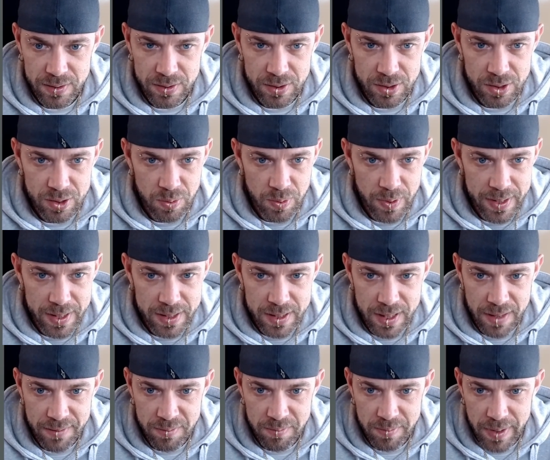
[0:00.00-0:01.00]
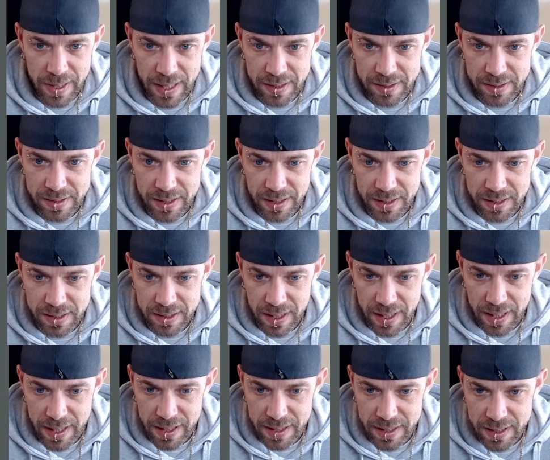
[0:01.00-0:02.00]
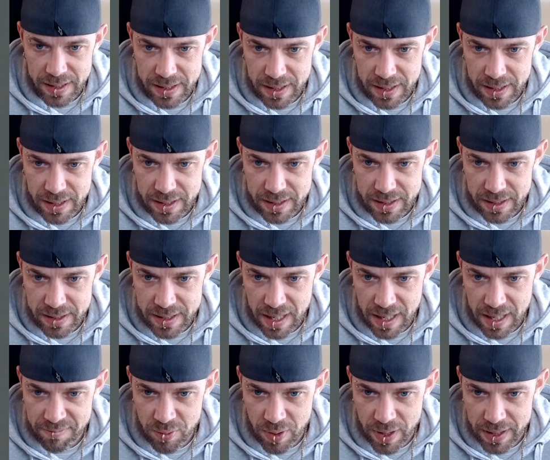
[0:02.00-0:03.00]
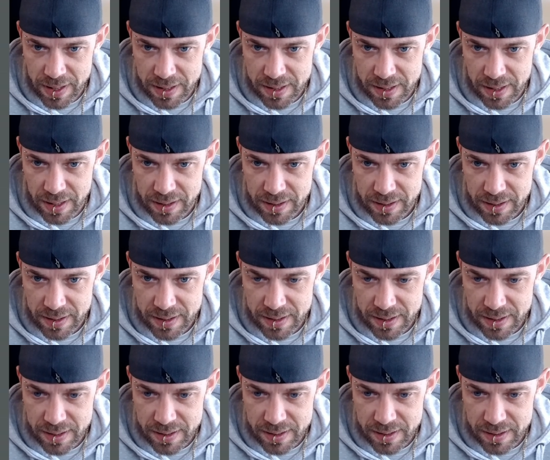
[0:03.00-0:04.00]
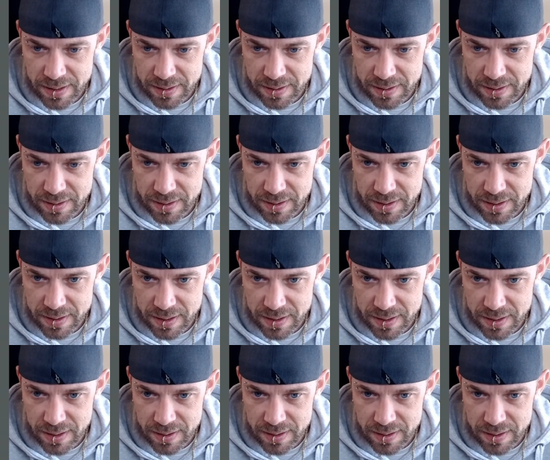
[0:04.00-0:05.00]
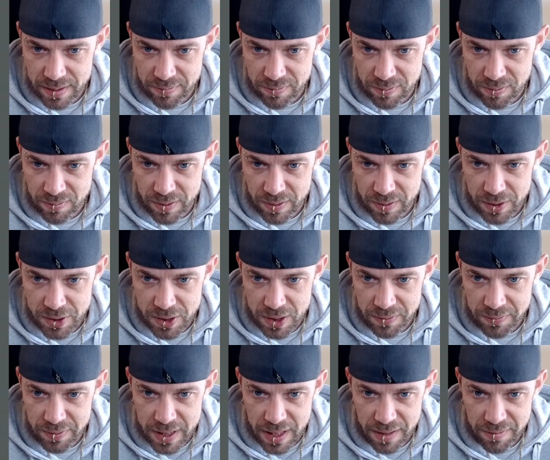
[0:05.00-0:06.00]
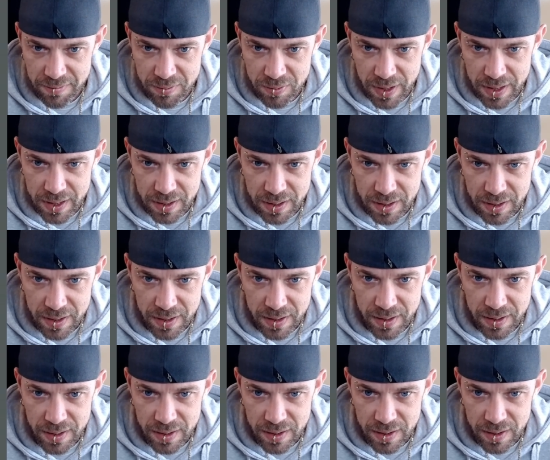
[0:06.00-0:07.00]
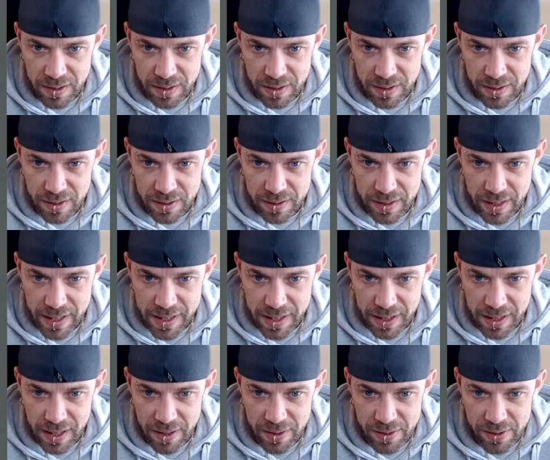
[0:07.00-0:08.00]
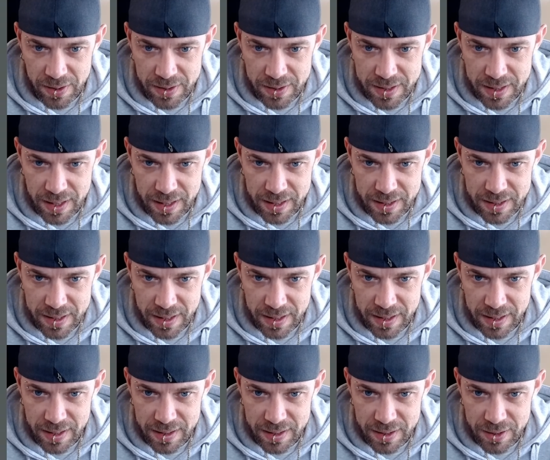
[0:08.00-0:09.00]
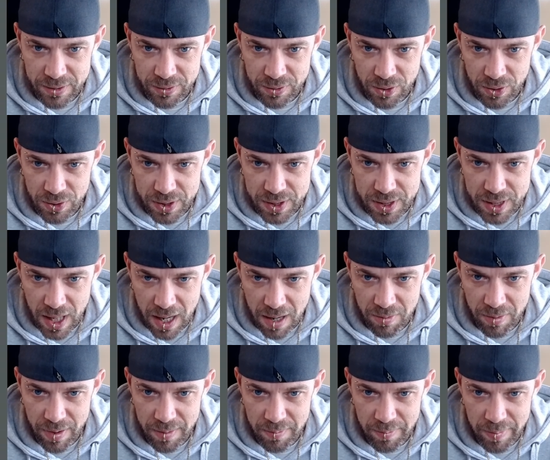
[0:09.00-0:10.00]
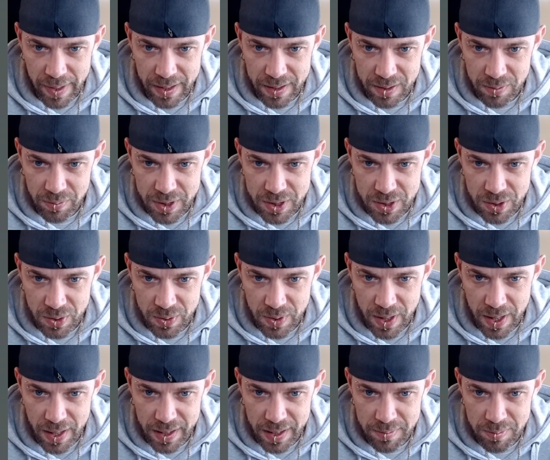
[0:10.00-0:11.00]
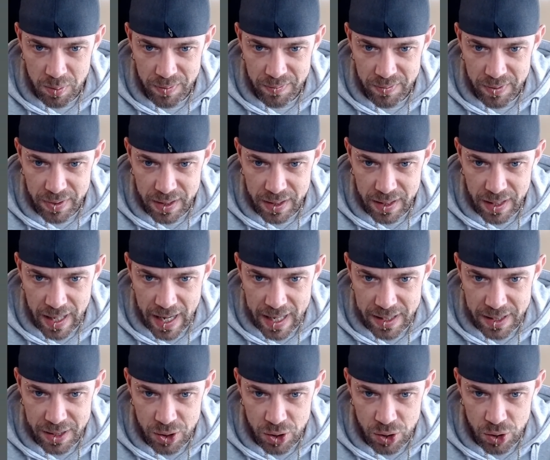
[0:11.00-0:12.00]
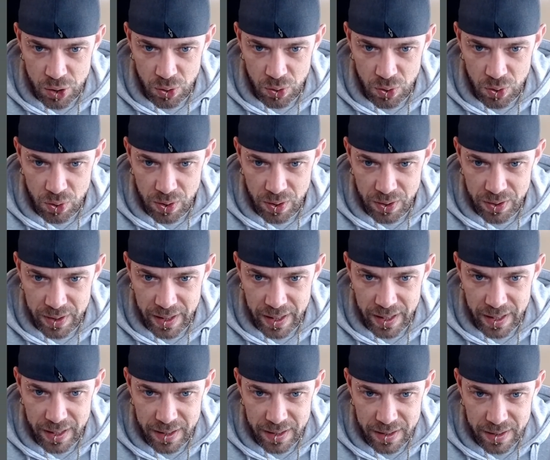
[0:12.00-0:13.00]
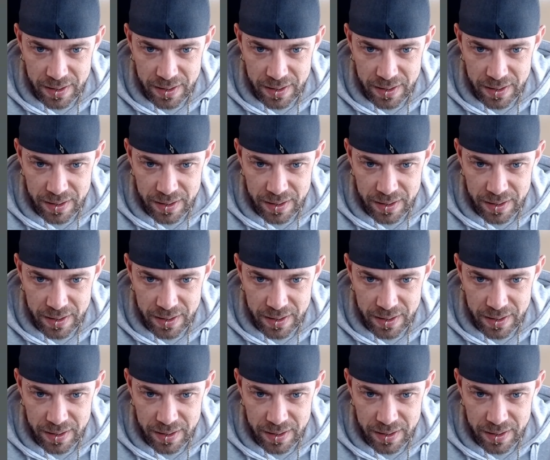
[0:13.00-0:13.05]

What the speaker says: £27.16. He's a death dread, isn't he? This is a different version of a death dread. There you go, look, see? So you've got the turret bit that we saw earlier, but with the added jaw on there,